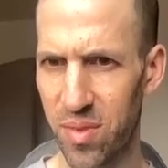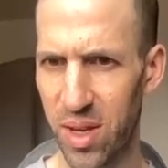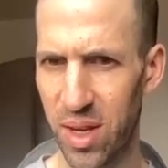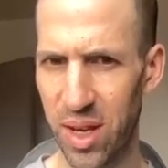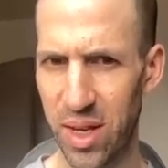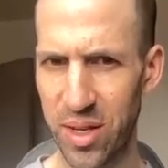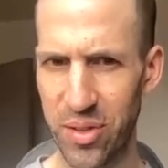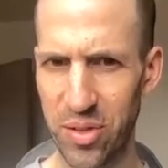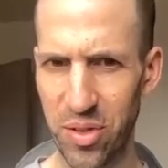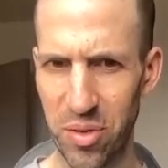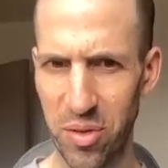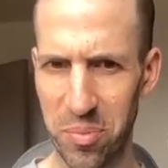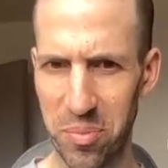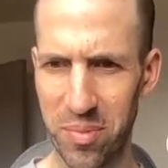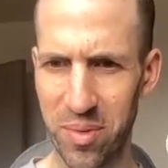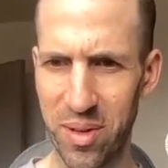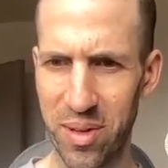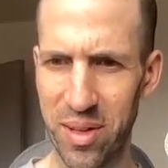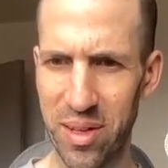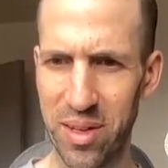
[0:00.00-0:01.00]
I
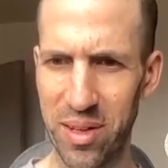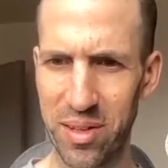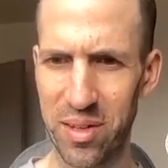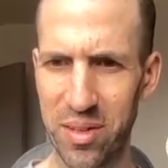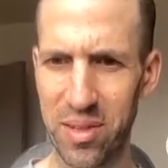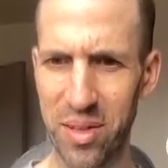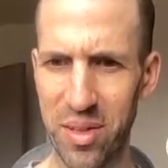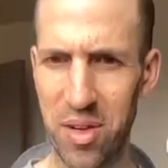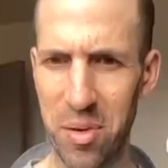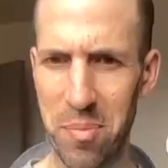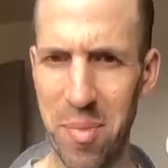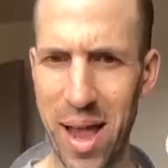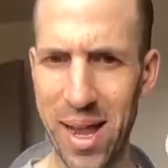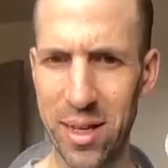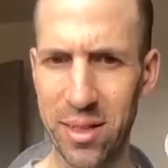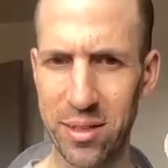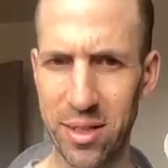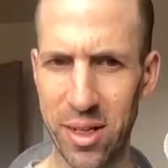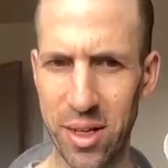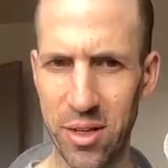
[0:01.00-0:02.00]
assume because you know
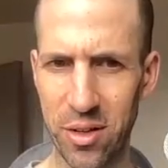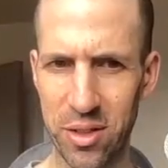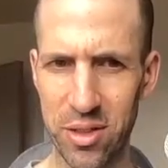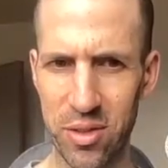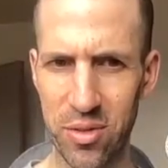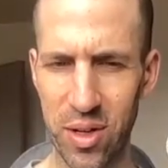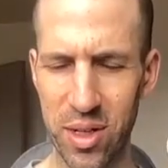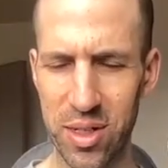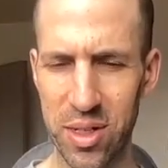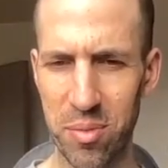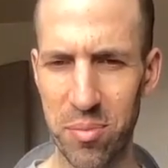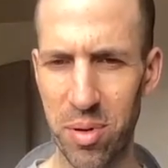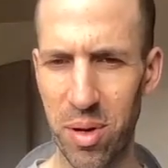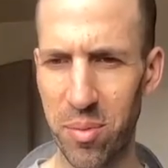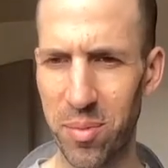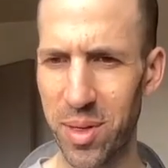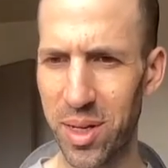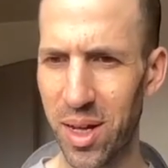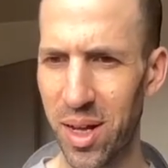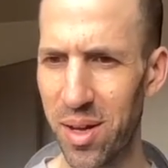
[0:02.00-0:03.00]
magazine illustration
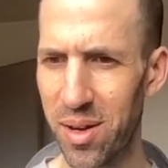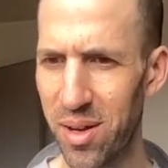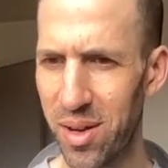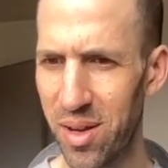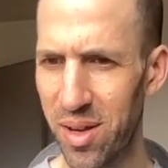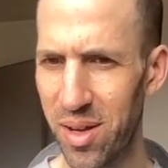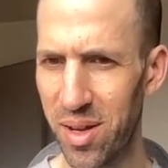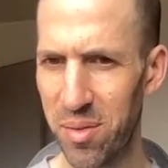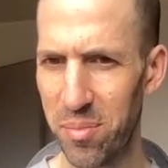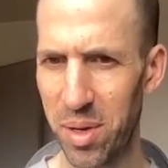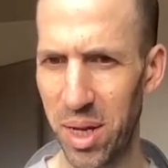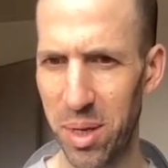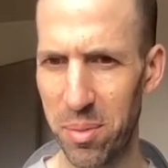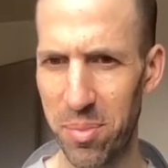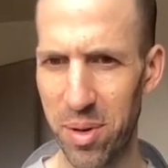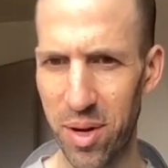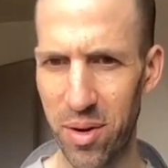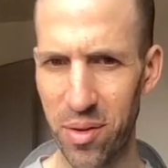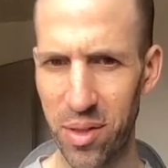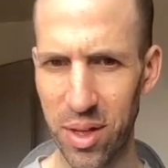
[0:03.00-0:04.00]
probably got paid
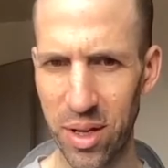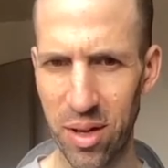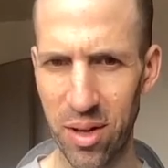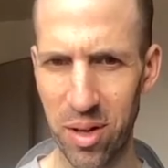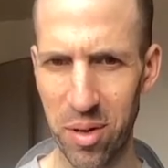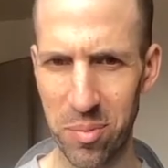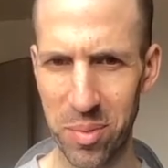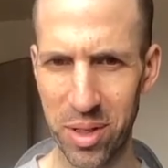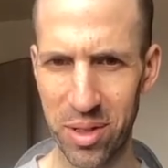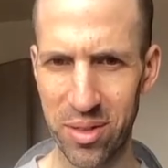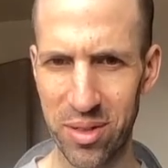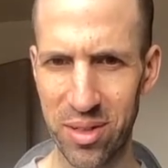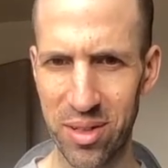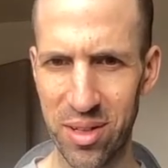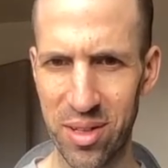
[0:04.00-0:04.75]
better than comics.